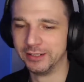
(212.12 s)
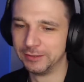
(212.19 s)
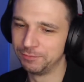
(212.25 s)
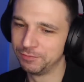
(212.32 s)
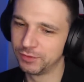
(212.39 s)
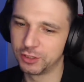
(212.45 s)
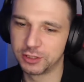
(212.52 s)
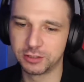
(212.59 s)

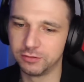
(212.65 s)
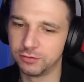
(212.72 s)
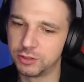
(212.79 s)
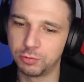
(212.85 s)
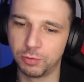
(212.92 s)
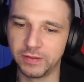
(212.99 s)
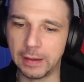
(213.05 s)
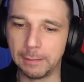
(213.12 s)

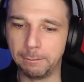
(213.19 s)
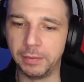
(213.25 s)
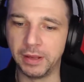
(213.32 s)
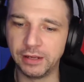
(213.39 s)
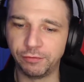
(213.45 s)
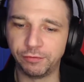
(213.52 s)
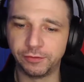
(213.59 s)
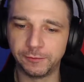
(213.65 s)
Just want that
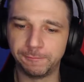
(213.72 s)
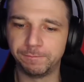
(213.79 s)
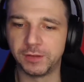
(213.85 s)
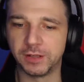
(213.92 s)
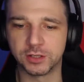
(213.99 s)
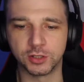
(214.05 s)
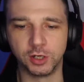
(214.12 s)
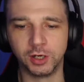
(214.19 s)
beef.
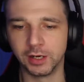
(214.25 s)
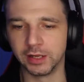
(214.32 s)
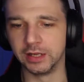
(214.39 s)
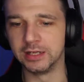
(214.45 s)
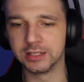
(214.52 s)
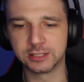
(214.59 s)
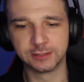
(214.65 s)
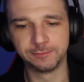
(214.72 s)
That's all it
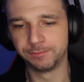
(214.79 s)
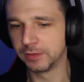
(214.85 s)
is.